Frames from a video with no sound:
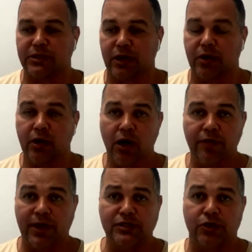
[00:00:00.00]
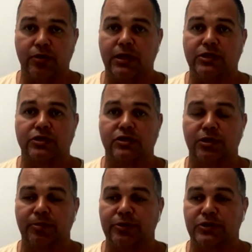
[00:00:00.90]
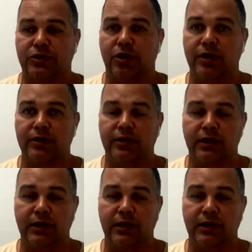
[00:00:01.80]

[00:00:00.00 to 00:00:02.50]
So I think it's a good addition to the Blues side.